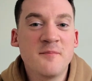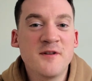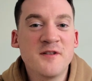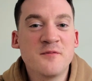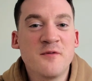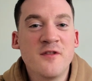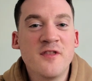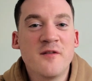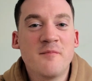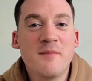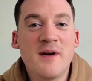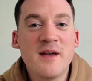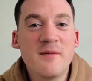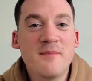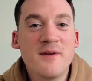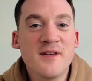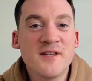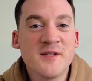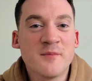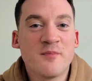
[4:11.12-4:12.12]
up is one that might
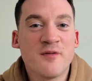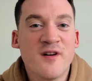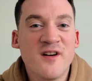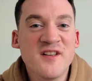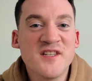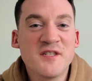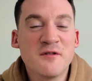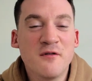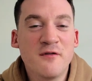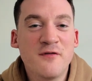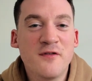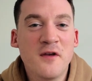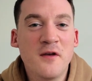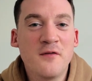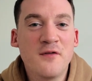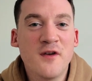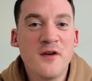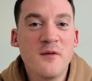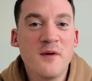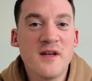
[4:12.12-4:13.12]
be a surprise to a few
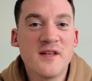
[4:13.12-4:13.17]
of you.